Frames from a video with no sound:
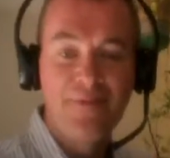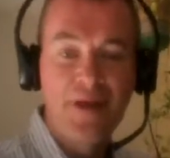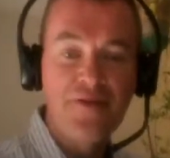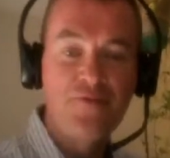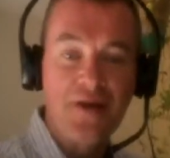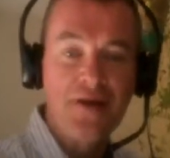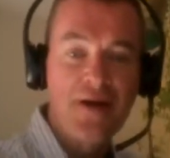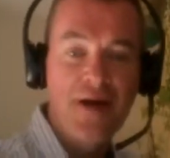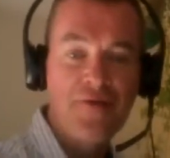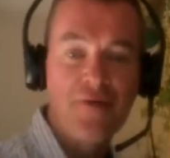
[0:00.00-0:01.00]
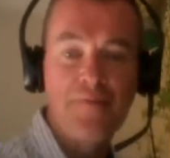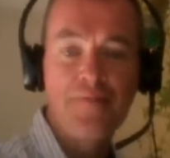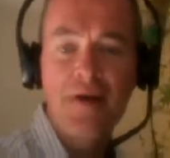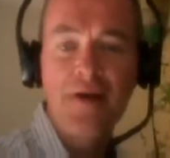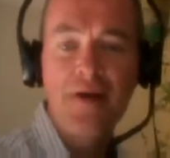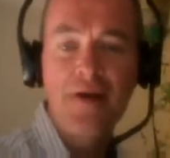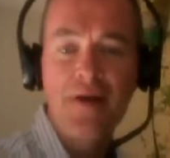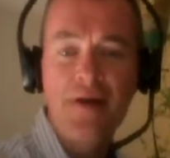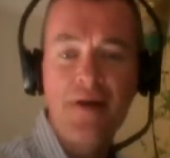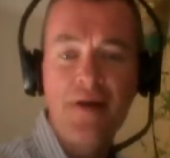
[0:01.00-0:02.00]
last week, after
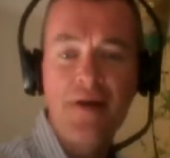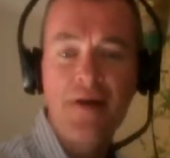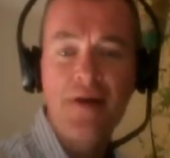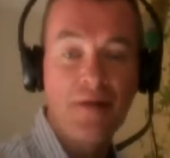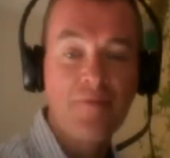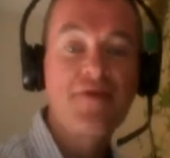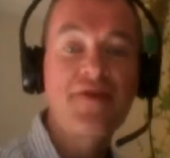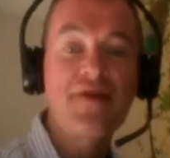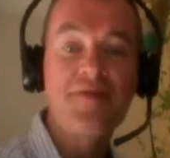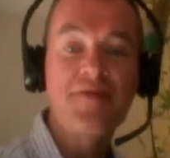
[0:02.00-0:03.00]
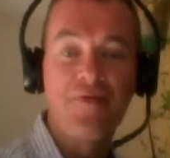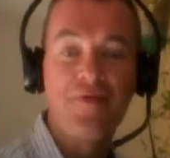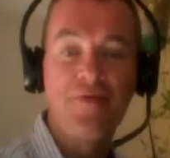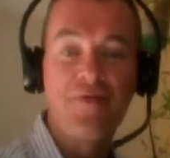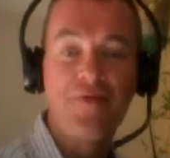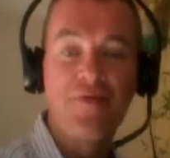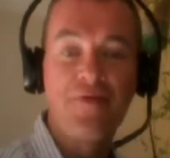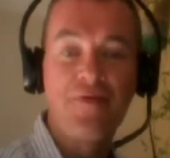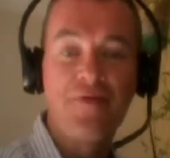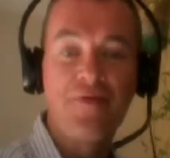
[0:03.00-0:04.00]
being 6 months in
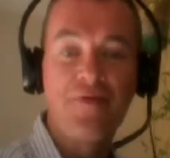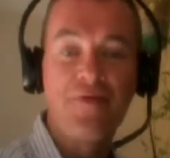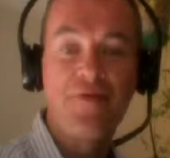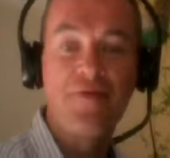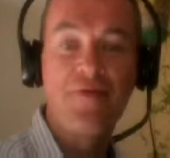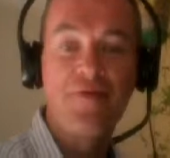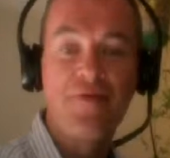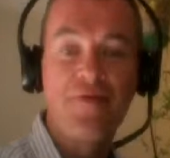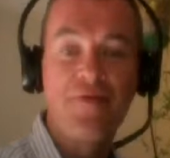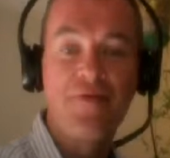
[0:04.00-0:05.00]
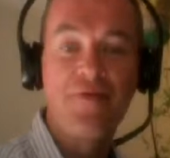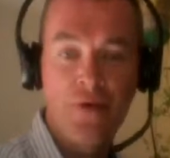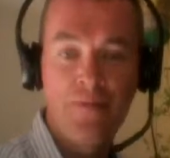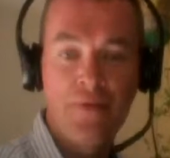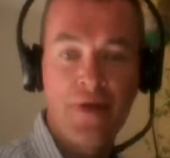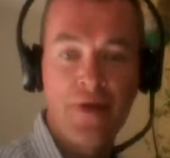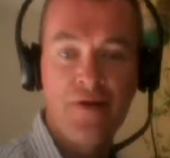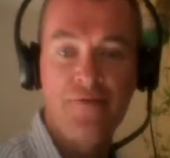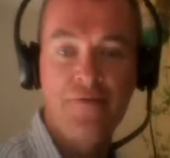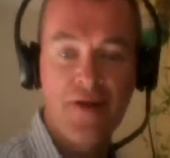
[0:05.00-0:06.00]
the tabletop one-shot group that's
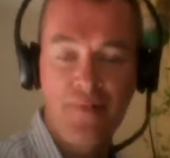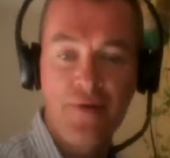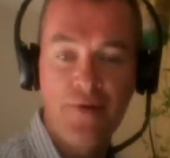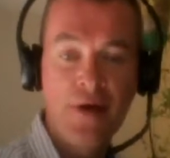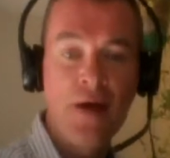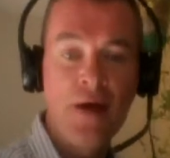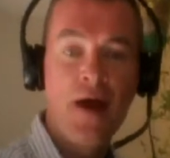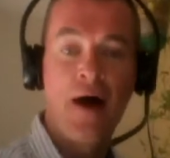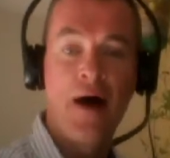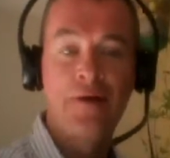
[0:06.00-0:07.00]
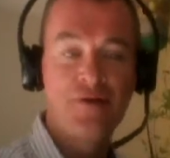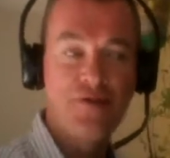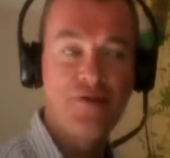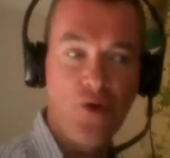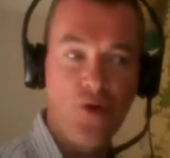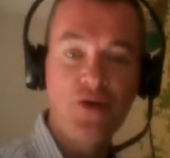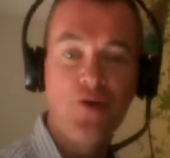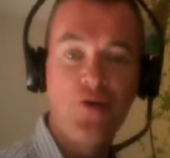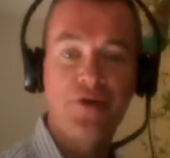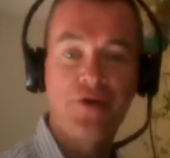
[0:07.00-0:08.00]
on Facebook, and just watching what
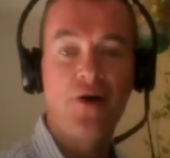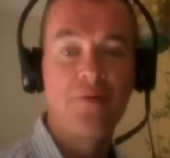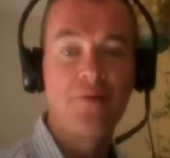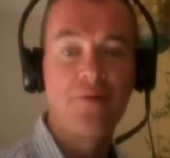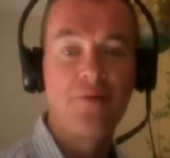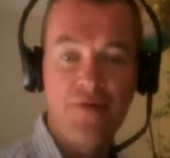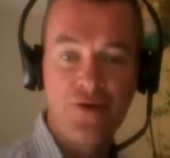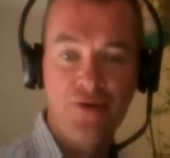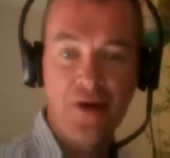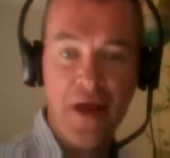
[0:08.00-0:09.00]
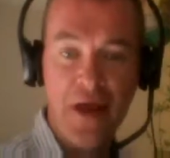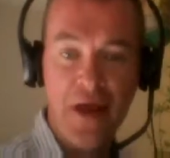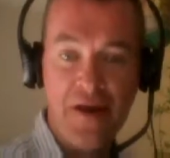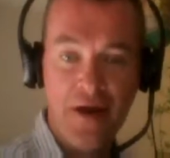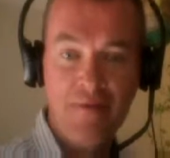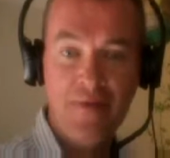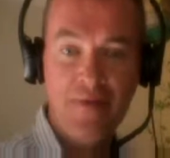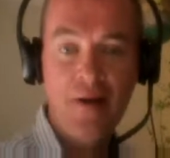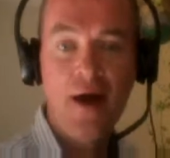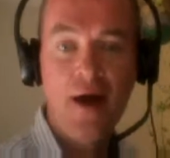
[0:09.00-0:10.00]
was going on but never joining in any games,
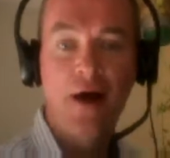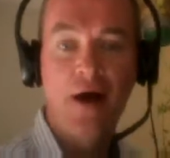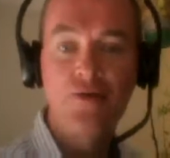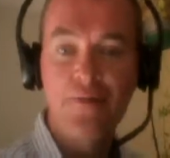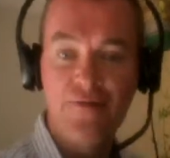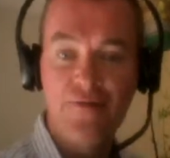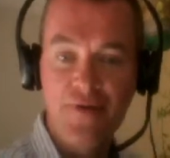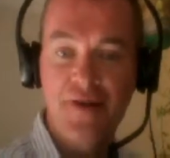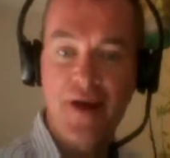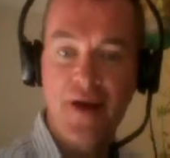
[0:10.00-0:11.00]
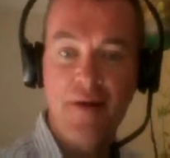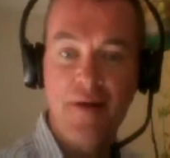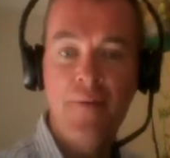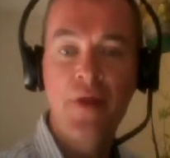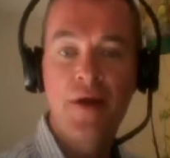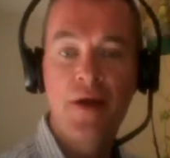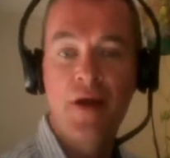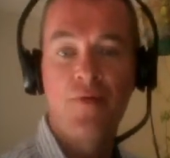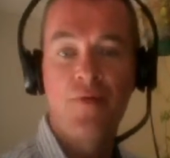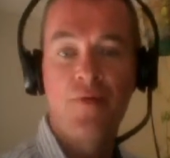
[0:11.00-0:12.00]
I joined my first game.
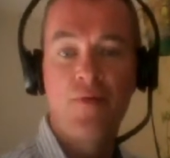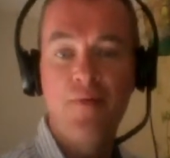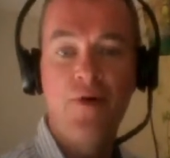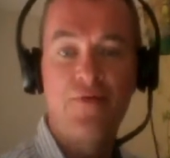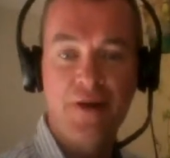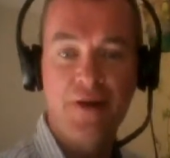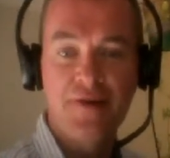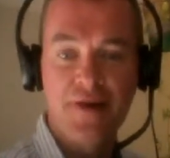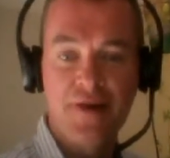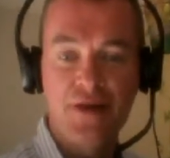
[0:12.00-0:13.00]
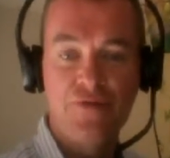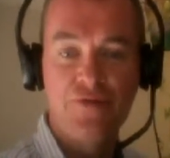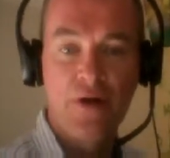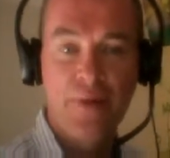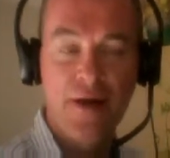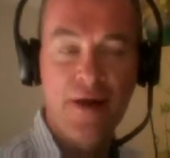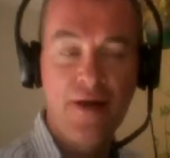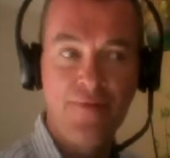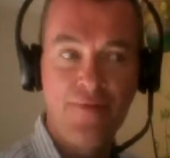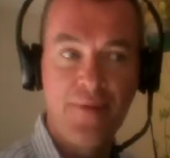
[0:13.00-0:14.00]
It was a game of Fantasy Age run by
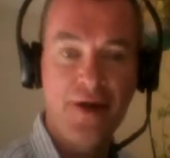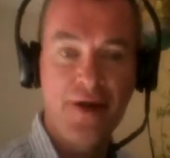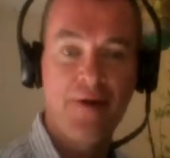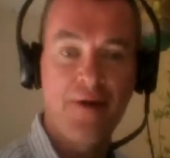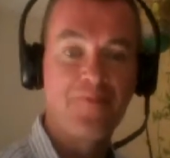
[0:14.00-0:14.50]
Heath Wanamaker.